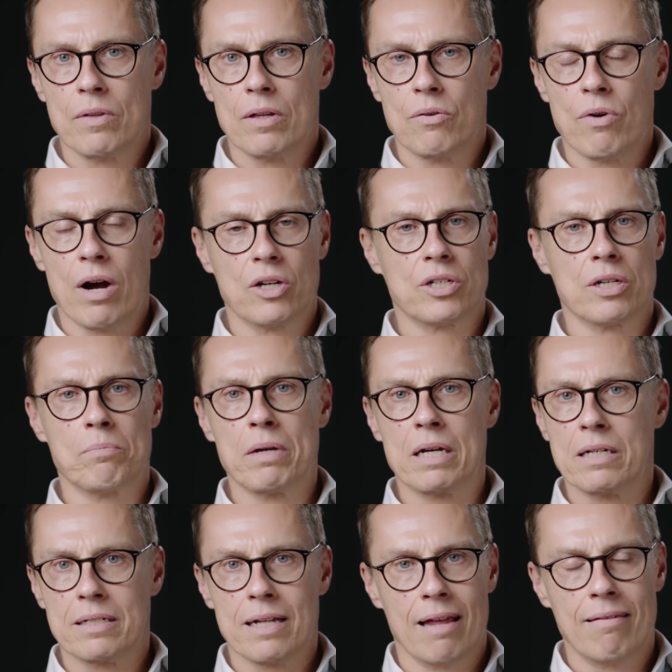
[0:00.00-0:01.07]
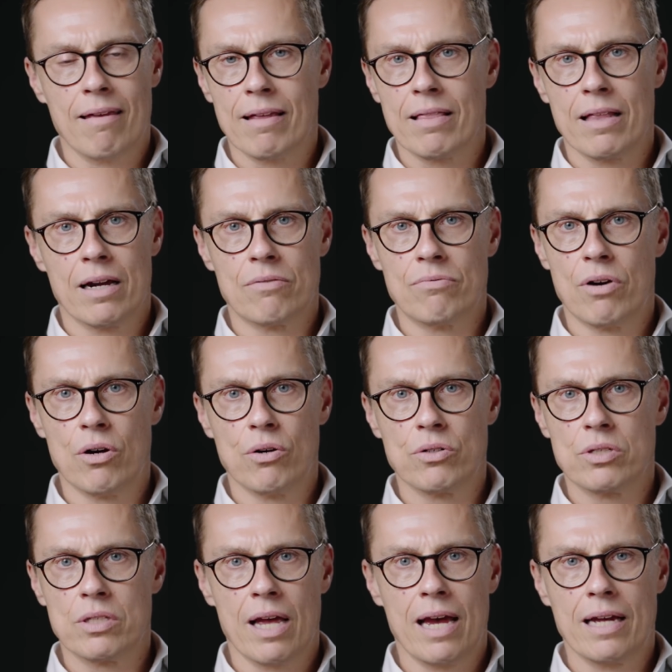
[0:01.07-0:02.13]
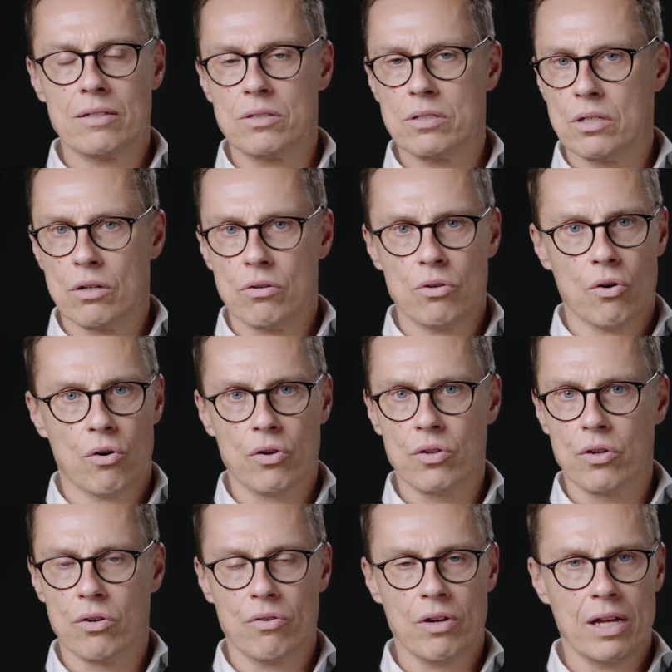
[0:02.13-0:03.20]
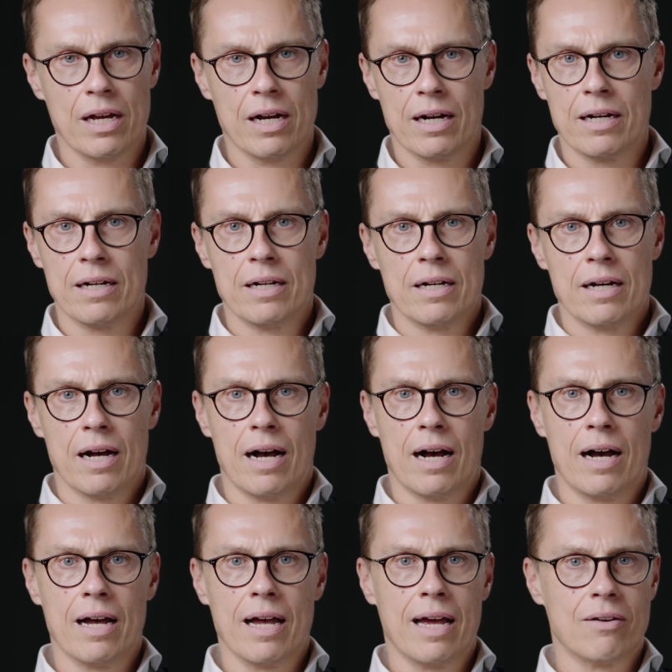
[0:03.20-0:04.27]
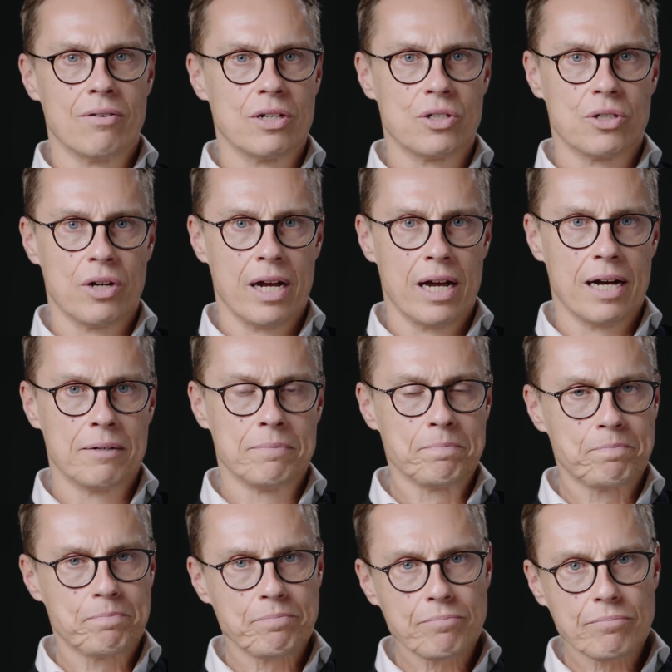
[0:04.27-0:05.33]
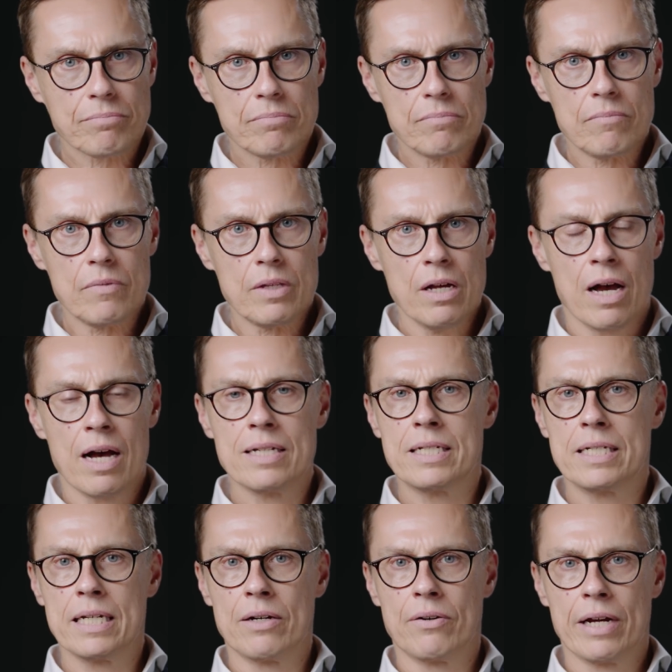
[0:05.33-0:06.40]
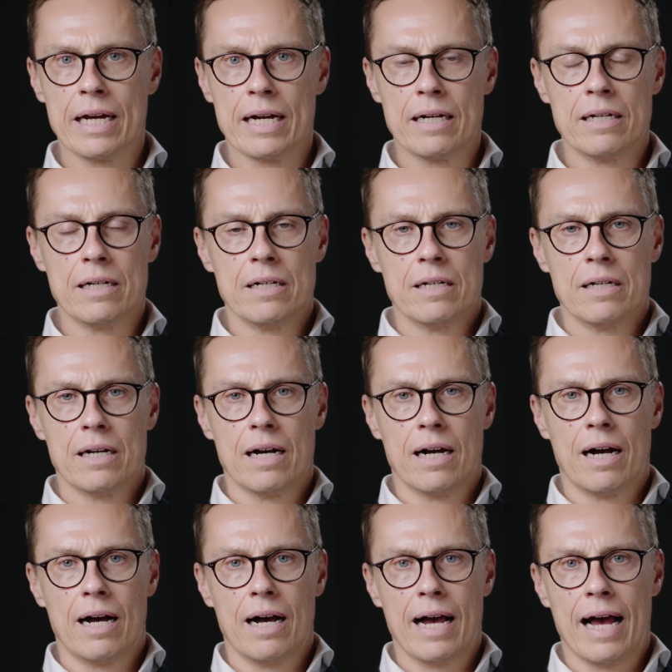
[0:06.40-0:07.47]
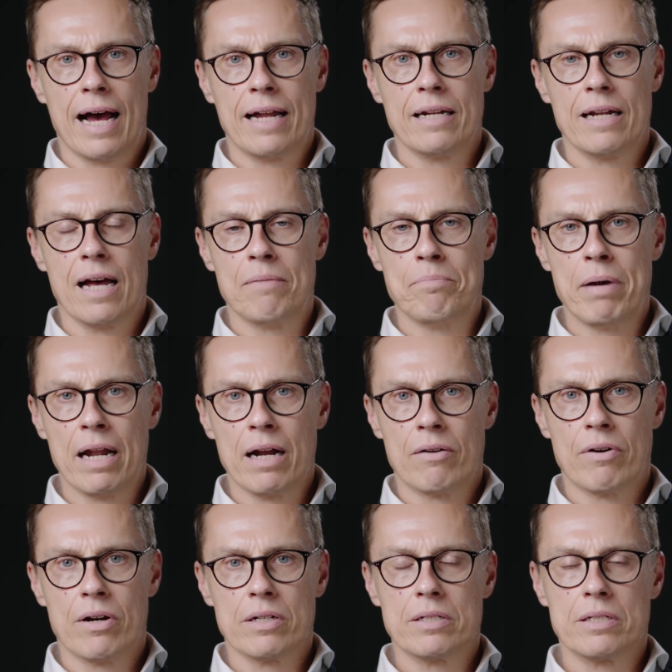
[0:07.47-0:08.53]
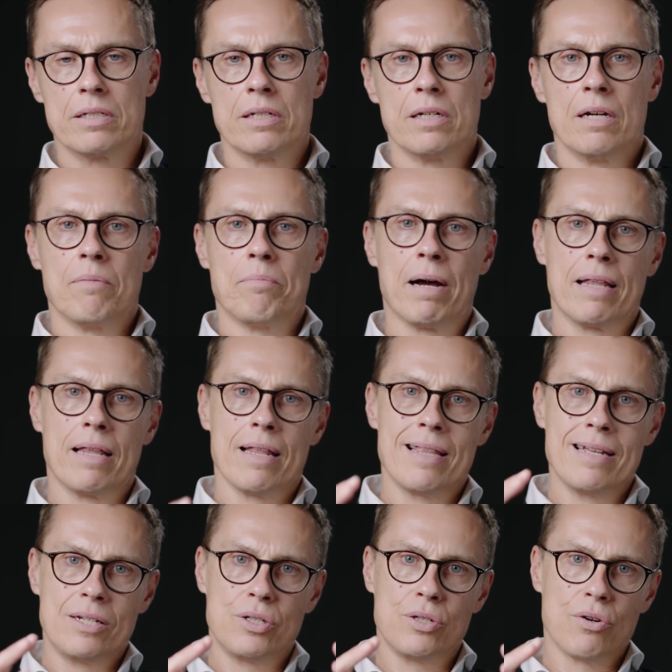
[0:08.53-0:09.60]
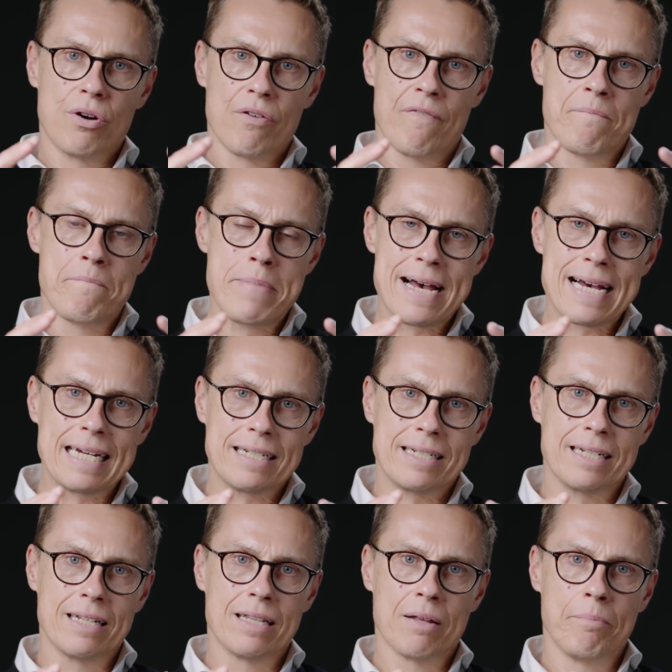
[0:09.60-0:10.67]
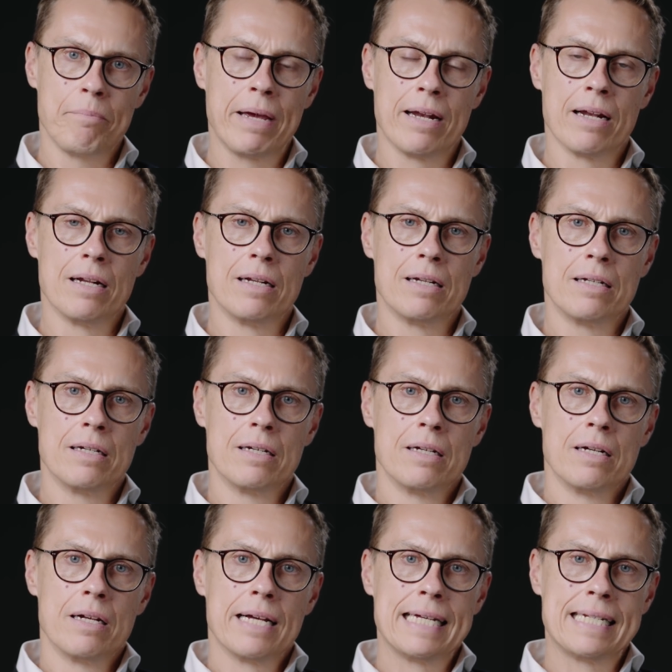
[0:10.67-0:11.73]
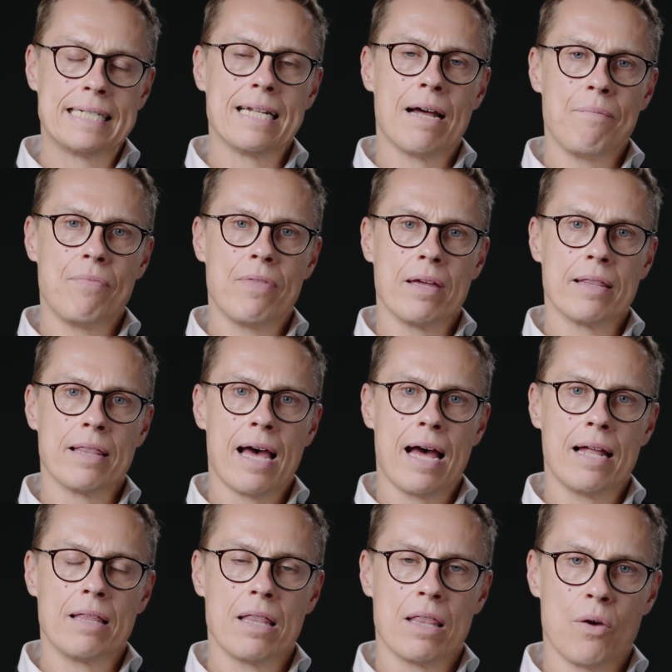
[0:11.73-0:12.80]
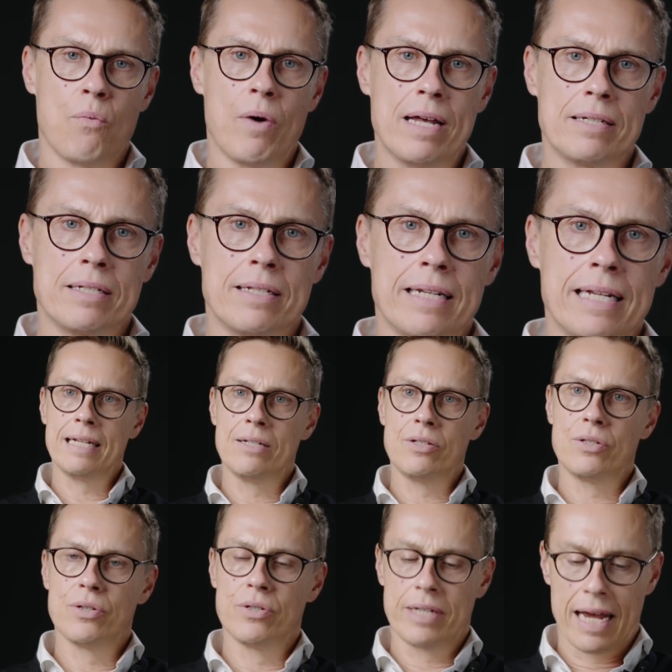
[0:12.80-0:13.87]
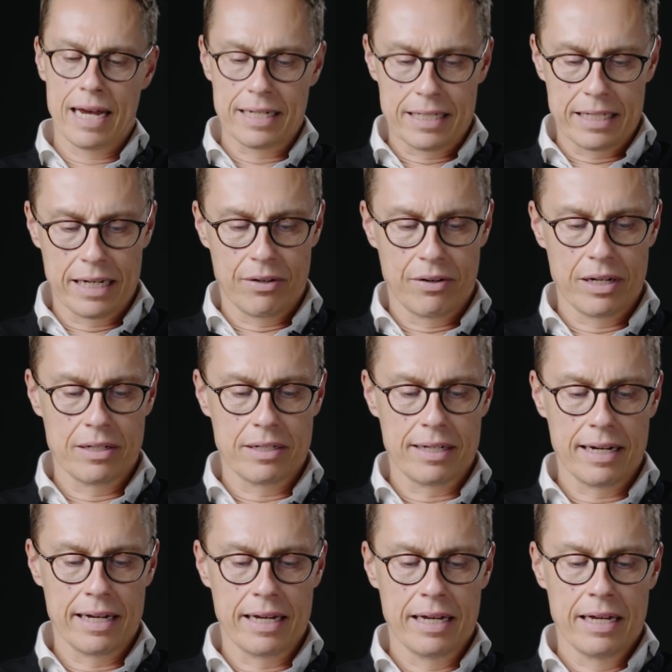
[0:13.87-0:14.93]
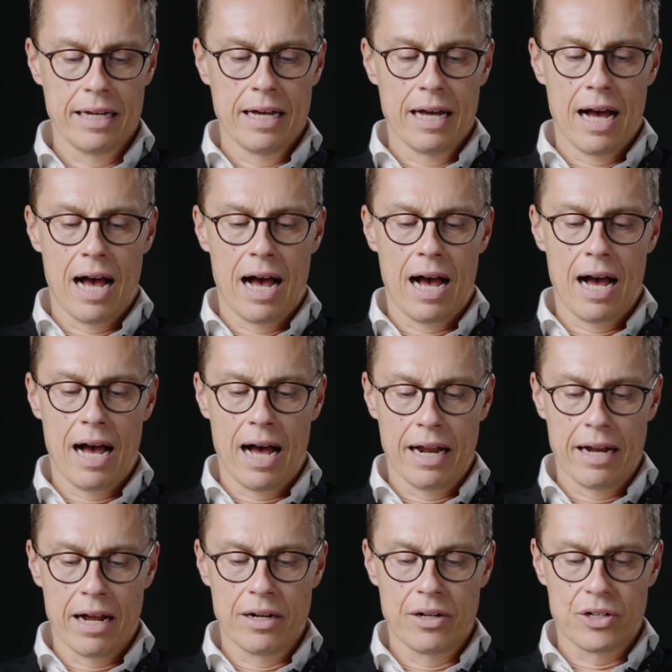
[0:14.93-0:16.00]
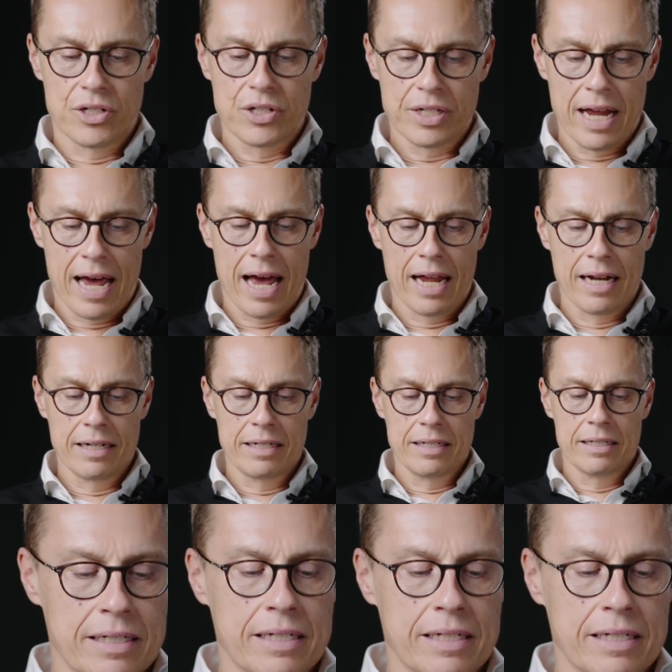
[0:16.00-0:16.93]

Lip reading: Russia because I think they're rogue states, North Korea, Eritrea, Syria, and Belarus. But this sort of mass in the middle is something that the West needs to take seriously and understand.